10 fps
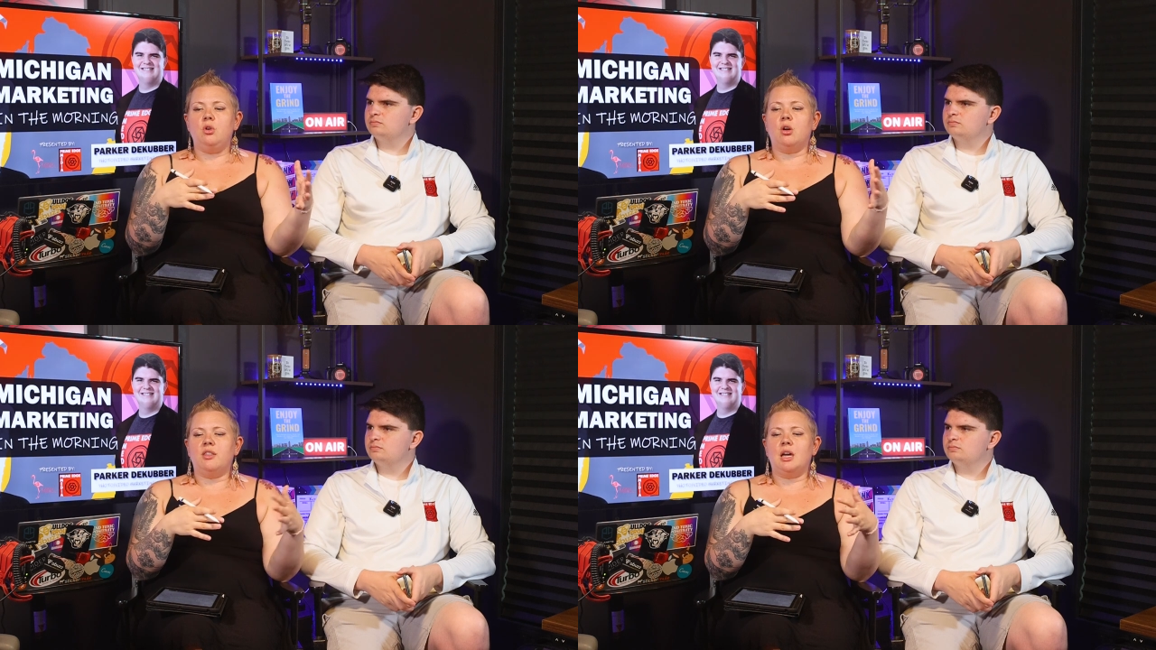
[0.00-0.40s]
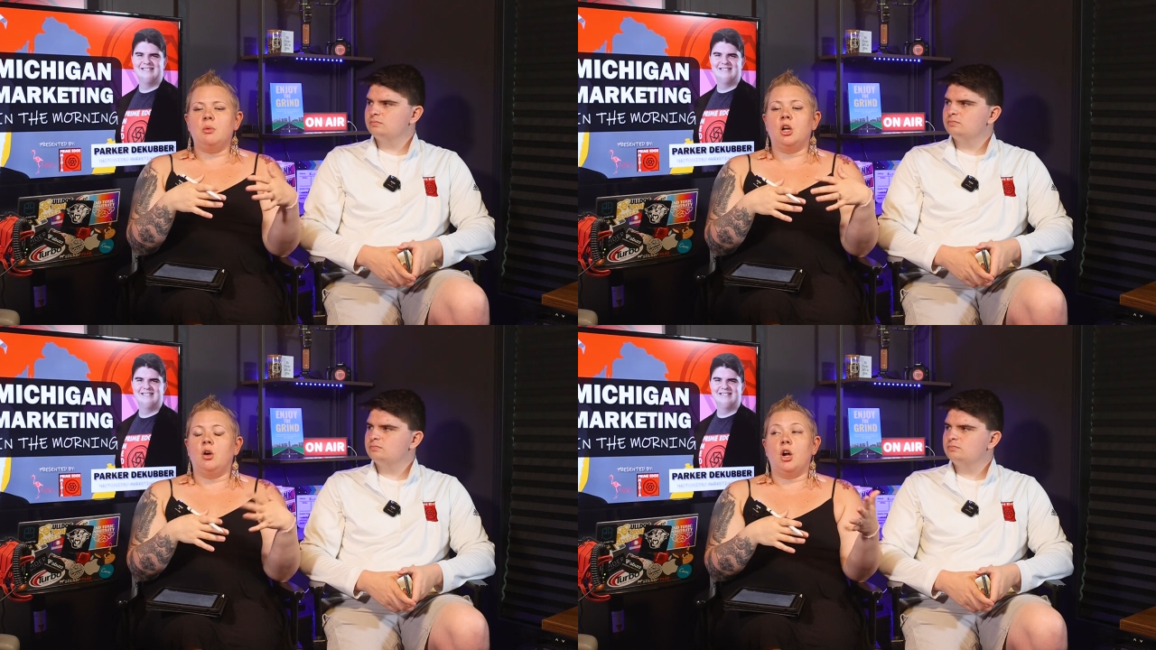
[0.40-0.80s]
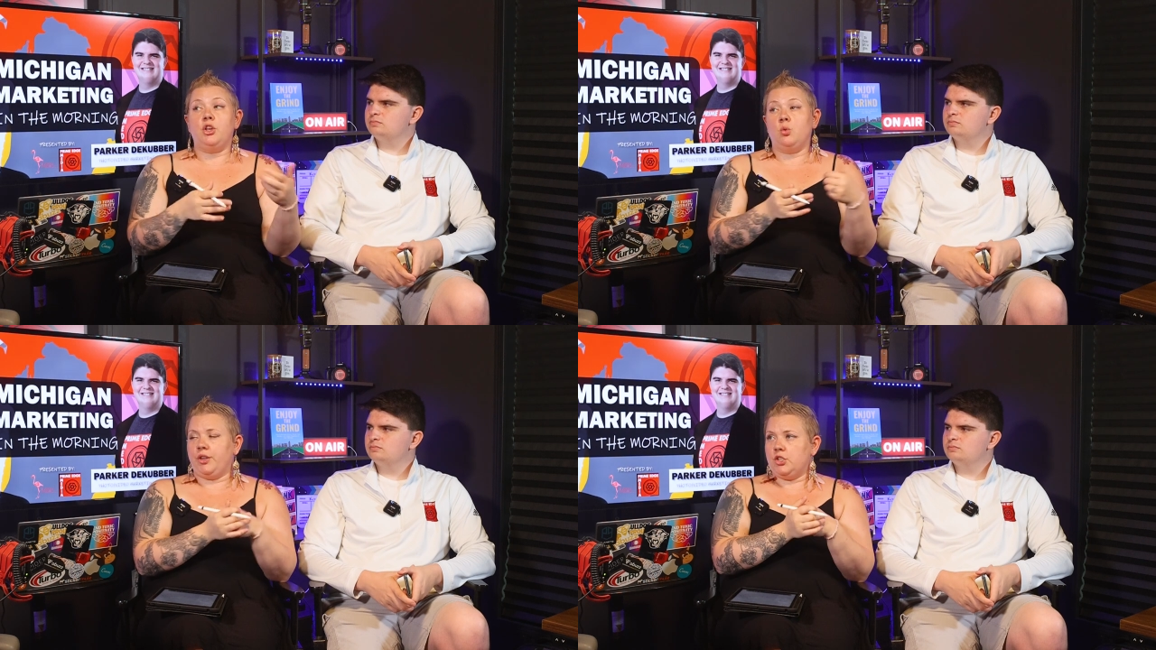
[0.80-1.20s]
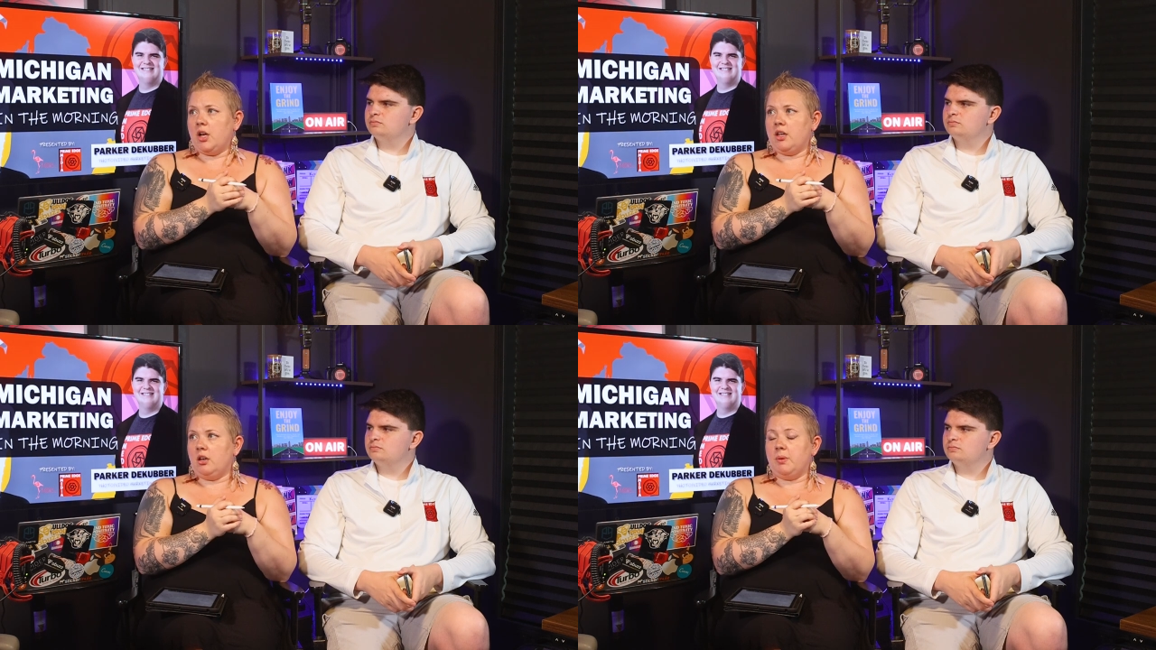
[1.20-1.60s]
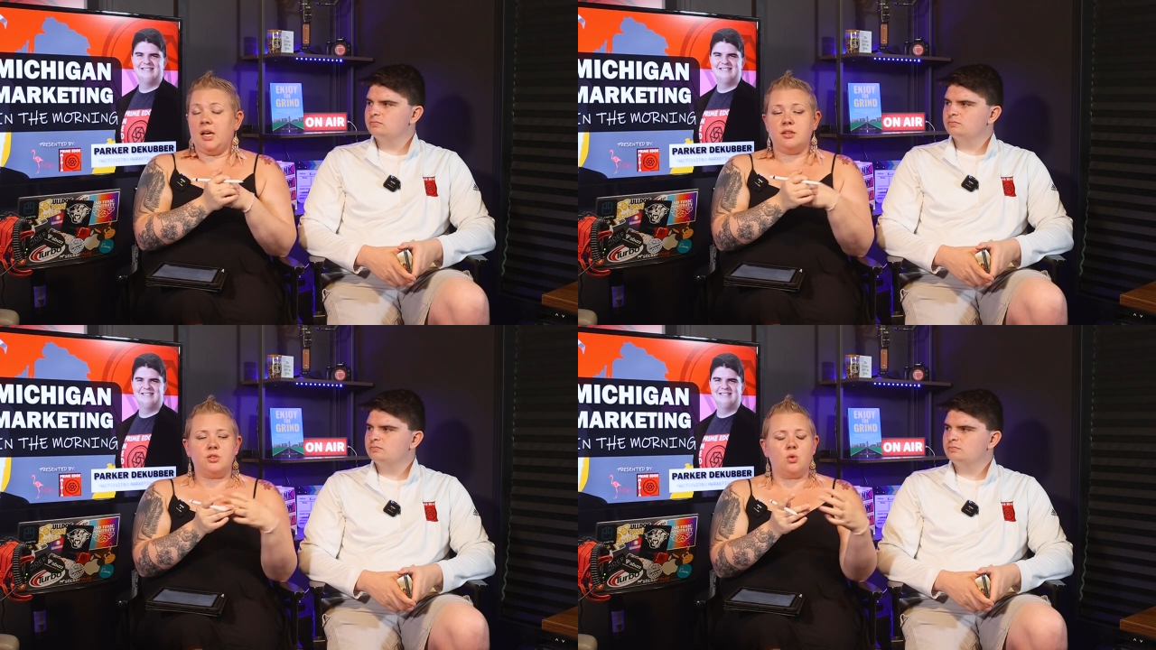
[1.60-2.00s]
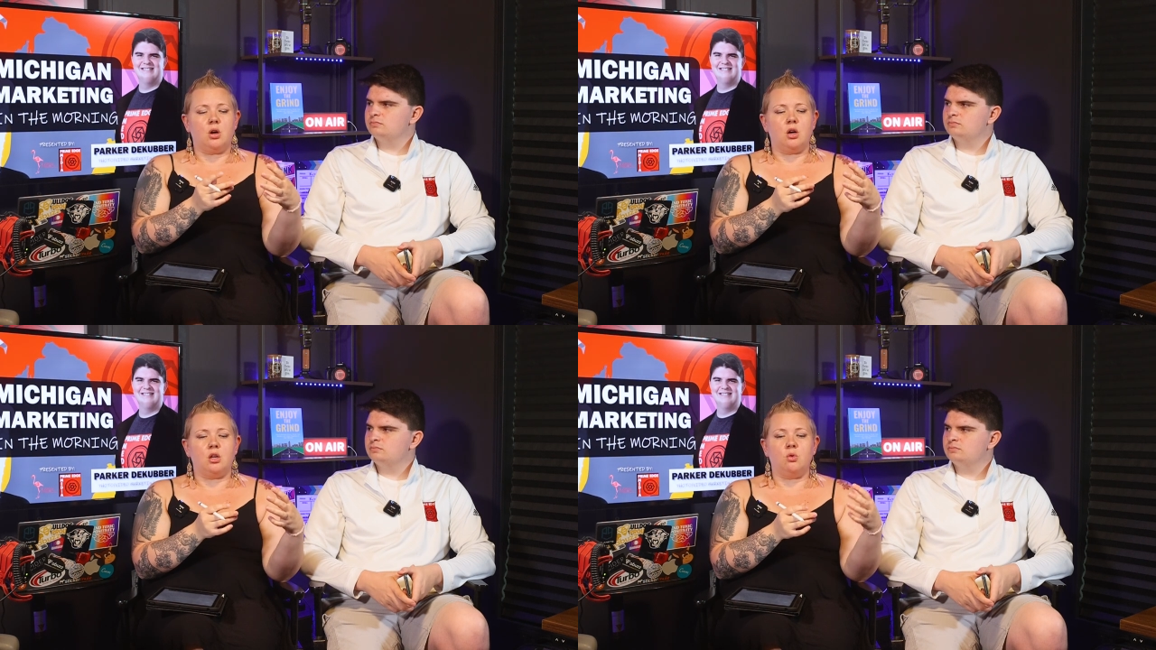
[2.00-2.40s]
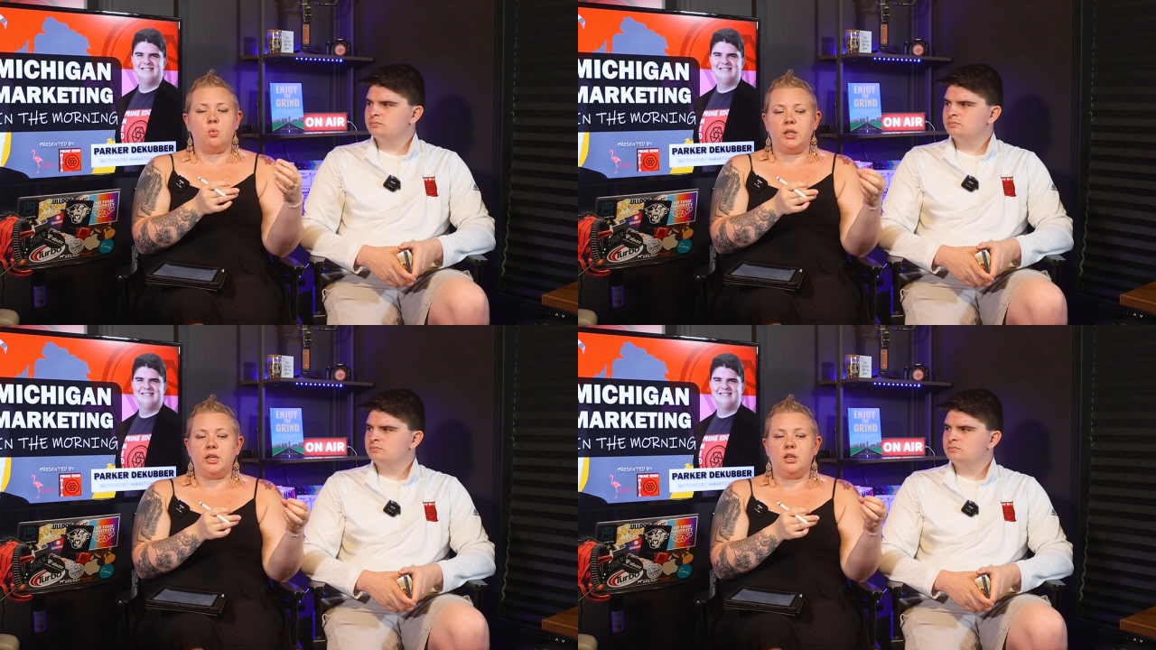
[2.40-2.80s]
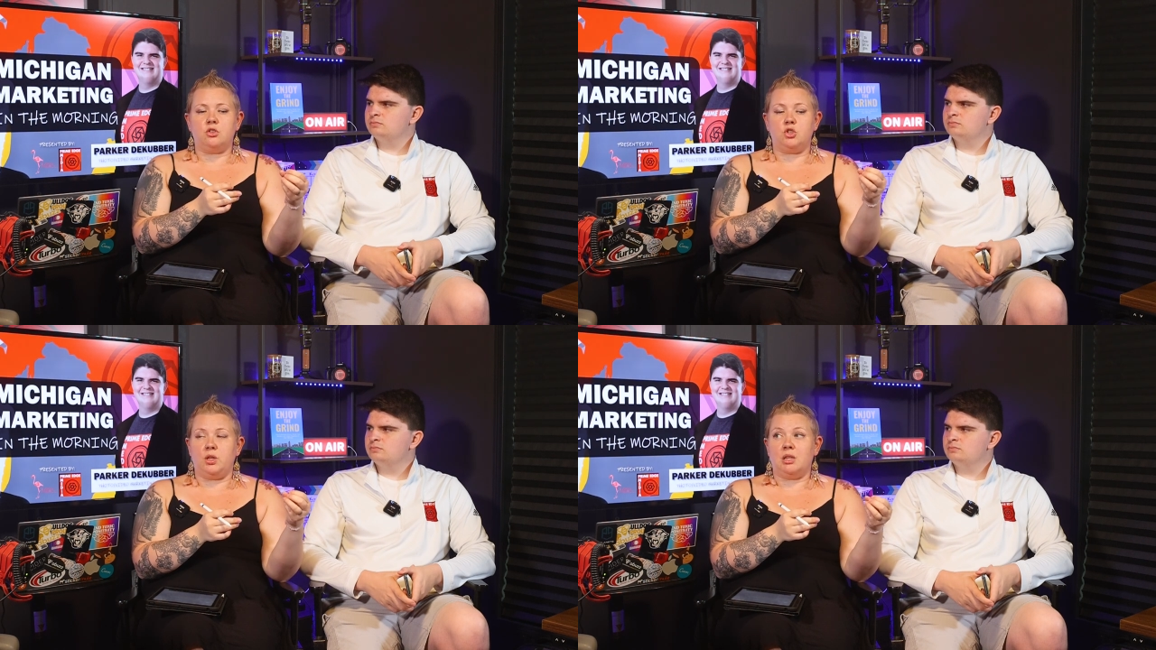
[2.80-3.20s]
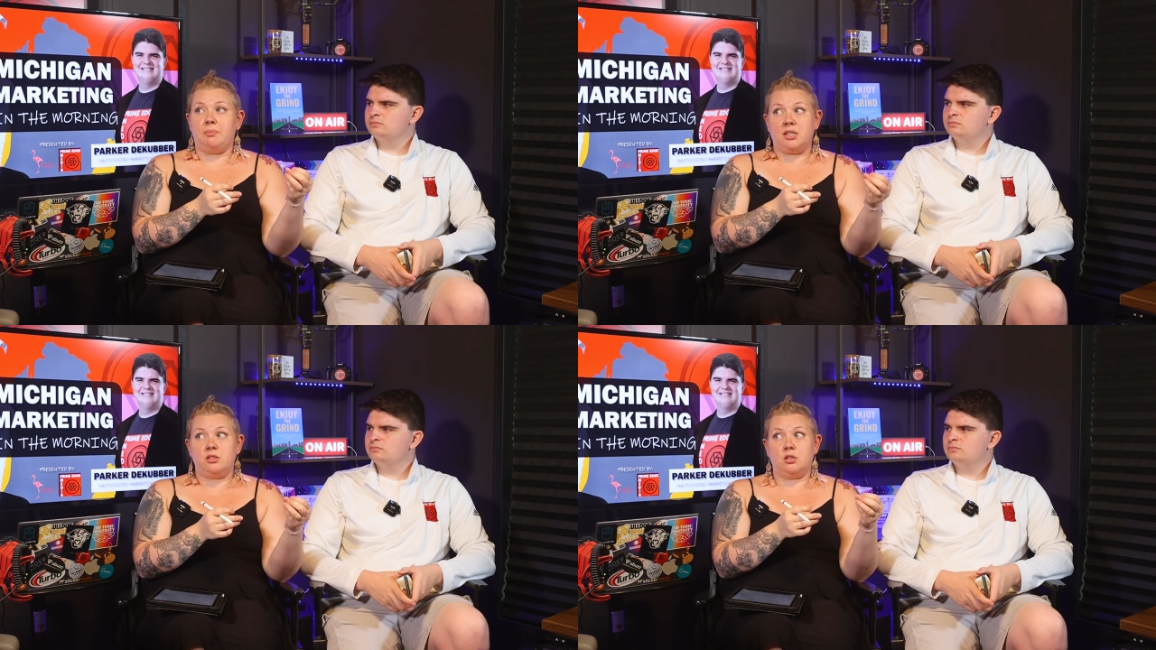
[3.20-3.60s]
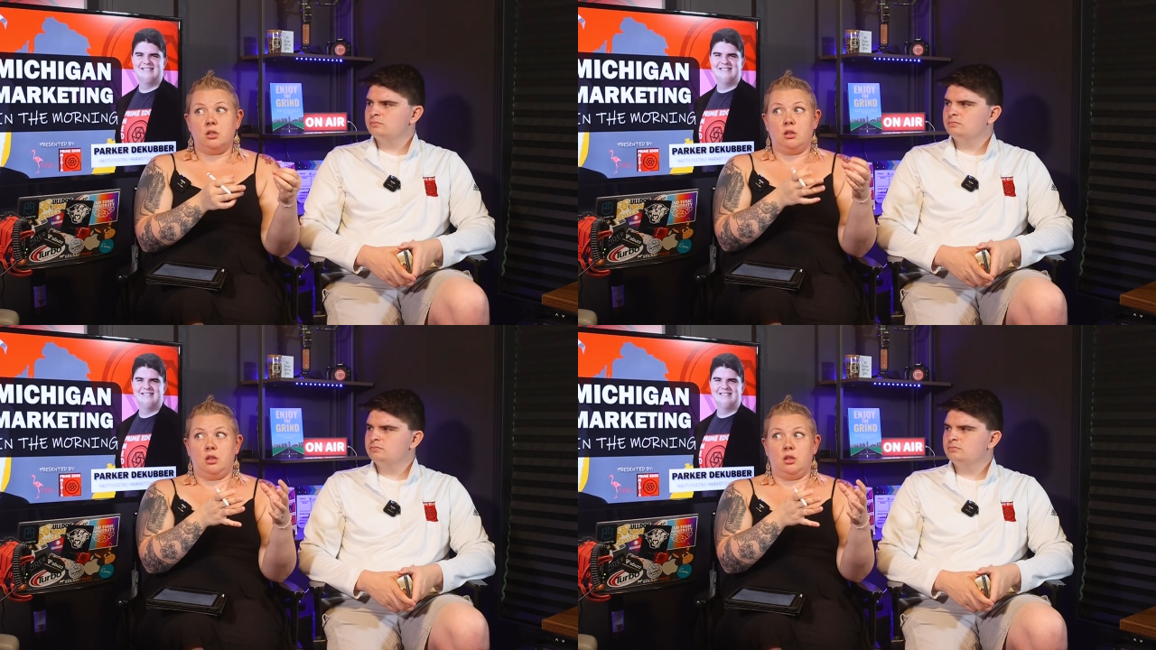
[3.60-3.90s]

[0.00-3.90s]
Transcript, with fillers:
Speaker 1: you go to them and go, "Are you really trying your best or are you really doing the best